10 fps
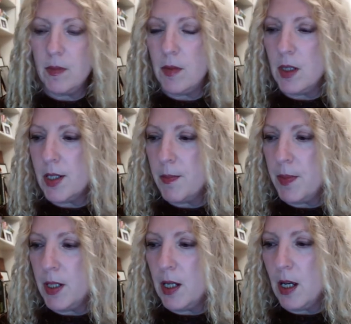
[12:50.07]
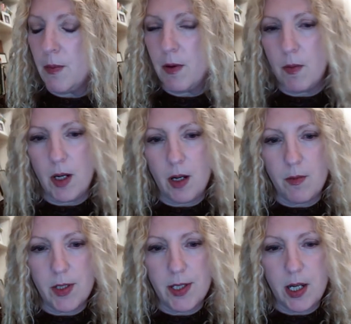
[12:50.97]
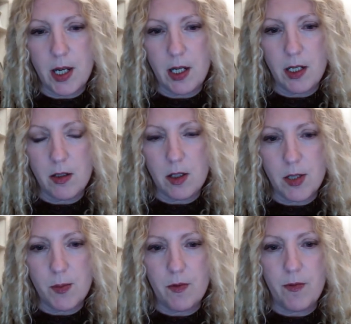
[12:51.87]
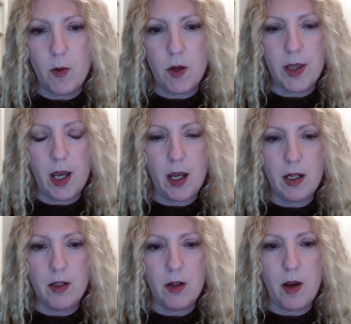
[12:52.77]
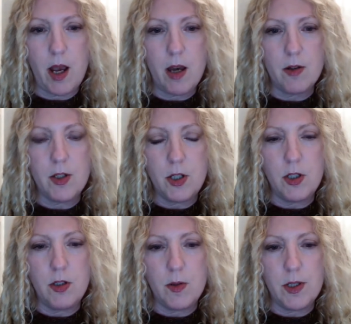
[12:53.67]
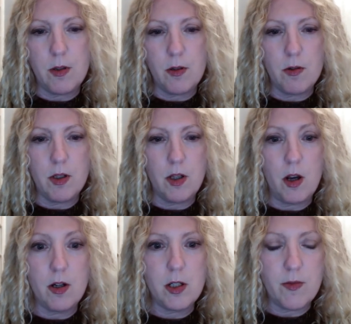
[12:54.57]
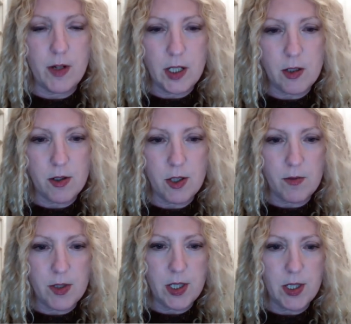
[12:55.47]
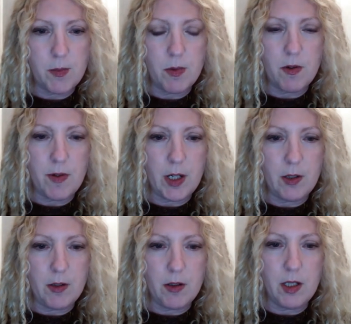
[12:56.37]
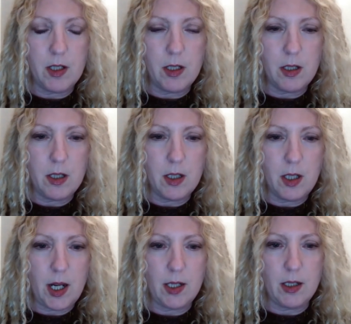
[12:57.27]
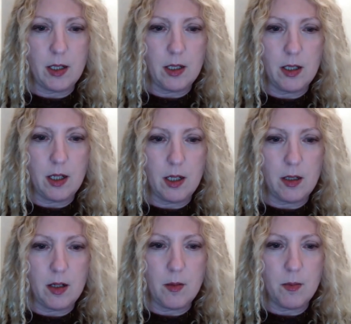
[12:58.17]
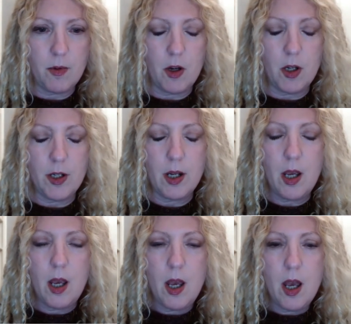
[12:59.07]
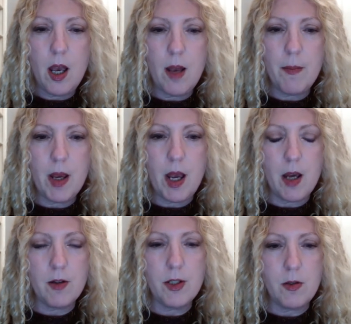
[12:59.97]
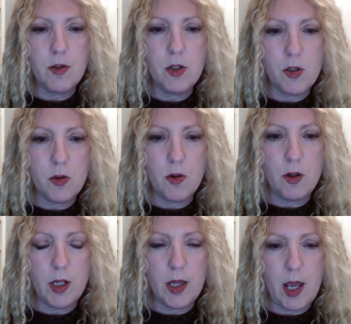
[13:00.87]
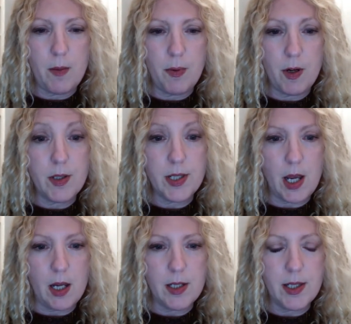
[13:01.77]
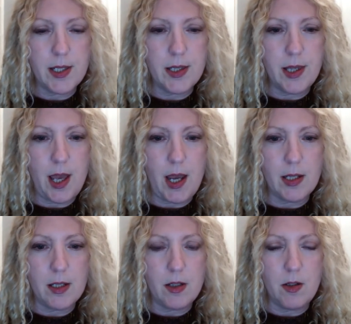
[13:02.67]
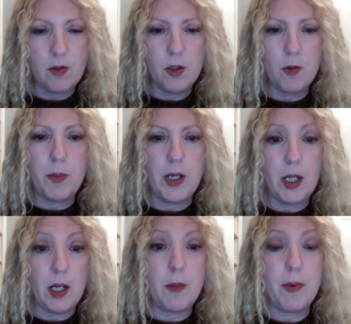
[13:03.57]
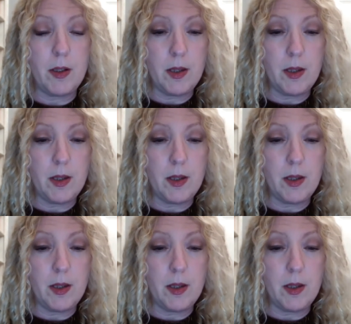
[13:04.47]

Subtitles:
Melissa, picking up on what I was saying just before that, how do you, you're a large financial services provider in Canada and abroad. How do you ensure in that process that, you're picking up